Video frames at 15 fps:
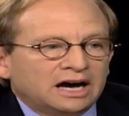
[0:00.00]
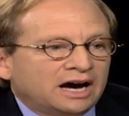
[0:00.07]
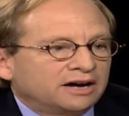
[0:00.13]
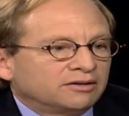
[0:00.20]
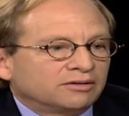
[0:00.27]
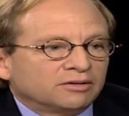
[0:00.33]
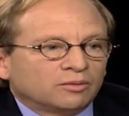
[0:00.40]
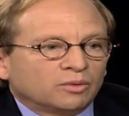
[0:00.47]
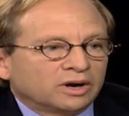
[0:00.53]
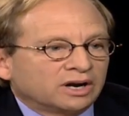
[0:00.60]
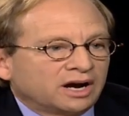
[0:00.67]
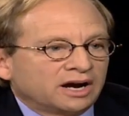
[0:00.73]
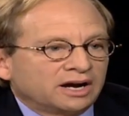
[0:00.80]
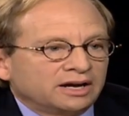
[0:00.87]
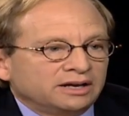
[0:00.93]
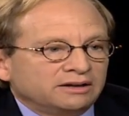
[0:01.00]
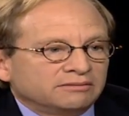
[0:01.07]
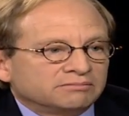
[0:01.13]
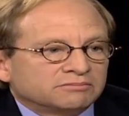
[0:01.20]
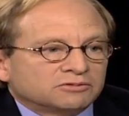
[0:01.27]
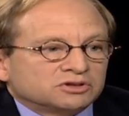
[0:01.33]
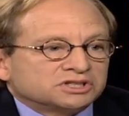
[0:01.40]
I don't know what I
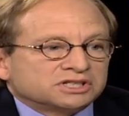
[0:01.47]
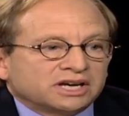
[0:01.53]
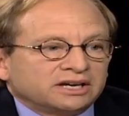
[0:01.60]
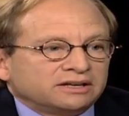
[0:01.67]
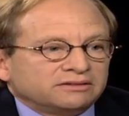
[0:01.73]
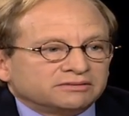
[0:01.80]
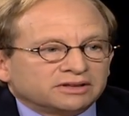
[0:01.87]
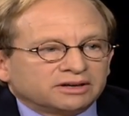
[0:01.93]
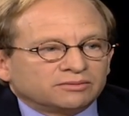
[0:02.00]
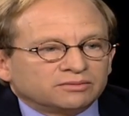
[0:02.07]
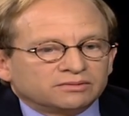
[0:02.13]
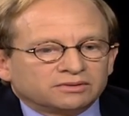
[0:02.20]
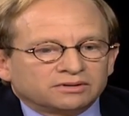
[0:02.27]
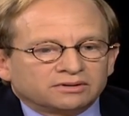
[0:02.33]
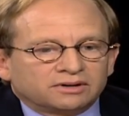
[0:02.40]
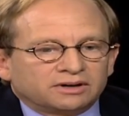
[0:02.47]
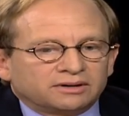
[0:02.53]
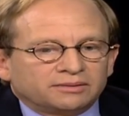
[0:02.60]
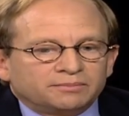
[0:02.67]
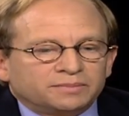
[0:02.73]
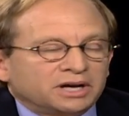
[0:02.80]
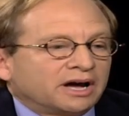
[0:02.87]
could say that
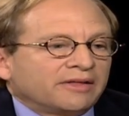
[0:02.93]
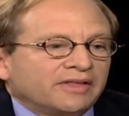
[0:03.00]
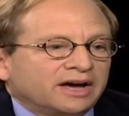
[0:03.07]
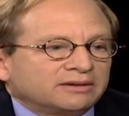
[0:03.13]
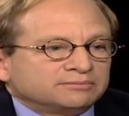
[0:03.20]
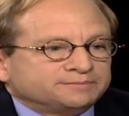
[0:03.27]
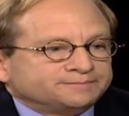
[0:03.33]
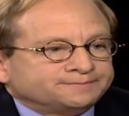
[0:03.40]
uh, beyond that.